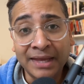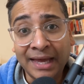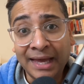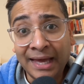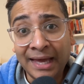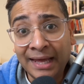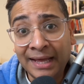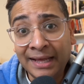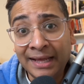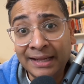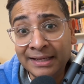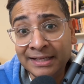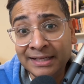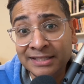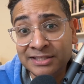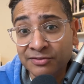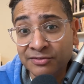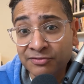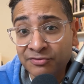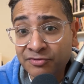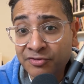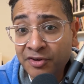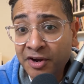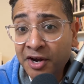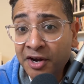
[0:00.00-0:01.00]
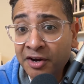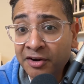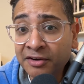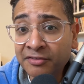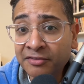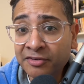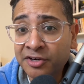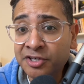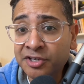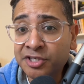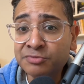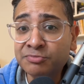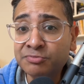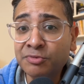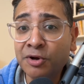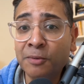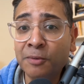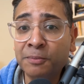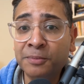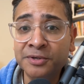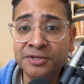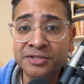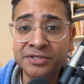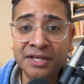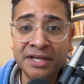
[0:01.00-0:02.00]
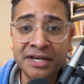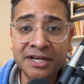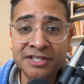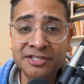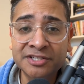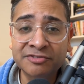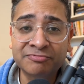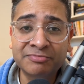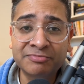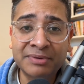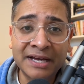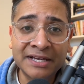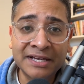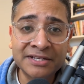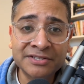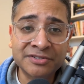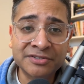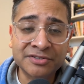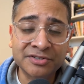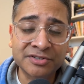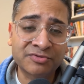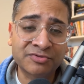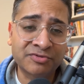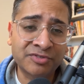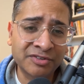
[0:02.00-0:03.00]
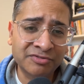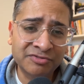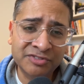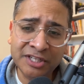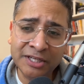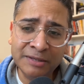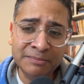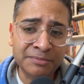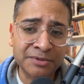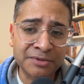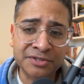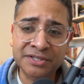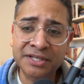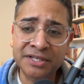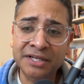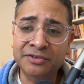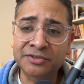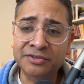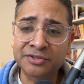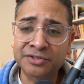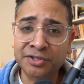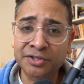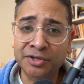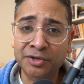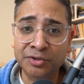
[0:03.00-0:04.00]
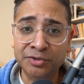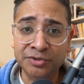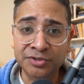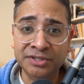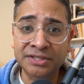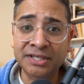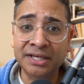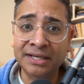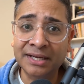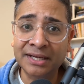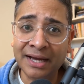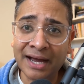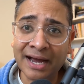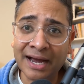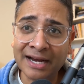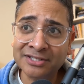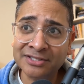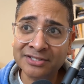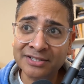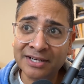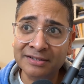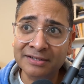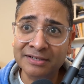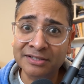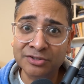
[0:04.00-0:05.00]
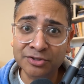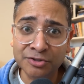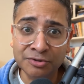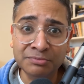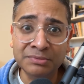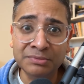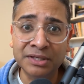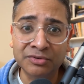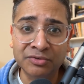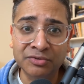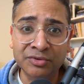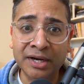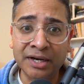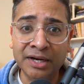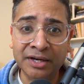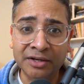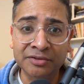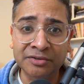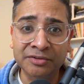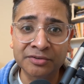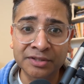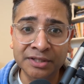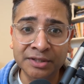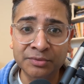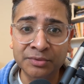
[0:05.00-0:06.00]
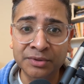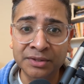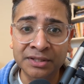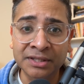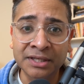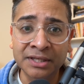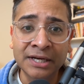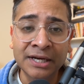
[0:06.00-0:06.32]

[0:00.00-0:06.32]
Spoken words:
And it's a very, very small percentage of pastors, 15% or so, who say, yeah, actually, I do meet regularly with